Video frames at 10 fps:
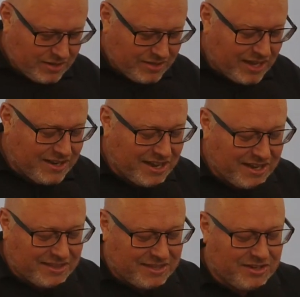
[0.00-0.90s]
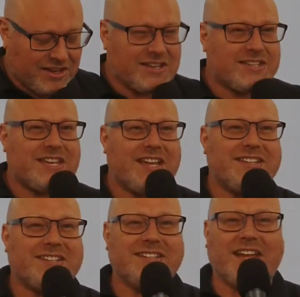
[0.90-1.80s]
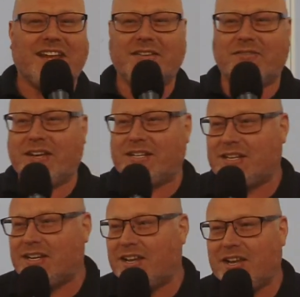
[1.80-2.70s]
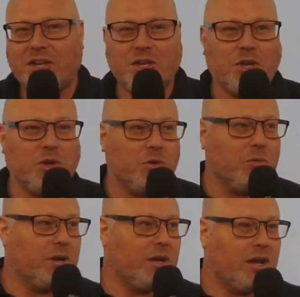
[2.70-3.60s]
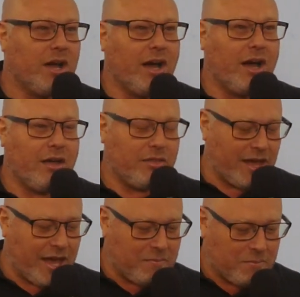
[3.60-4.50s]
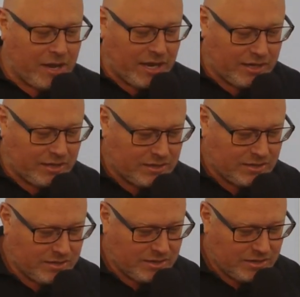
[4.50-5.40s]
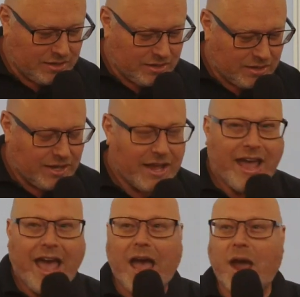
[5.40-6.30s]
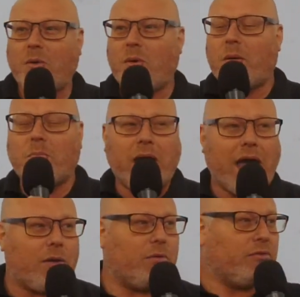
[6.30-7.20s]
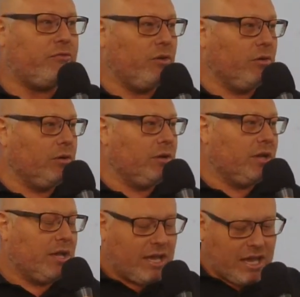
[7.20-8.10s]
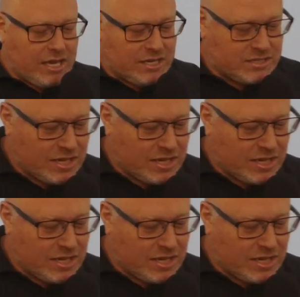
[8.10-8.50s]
Then Nathan said to David, 'You are that man.'" How powerful is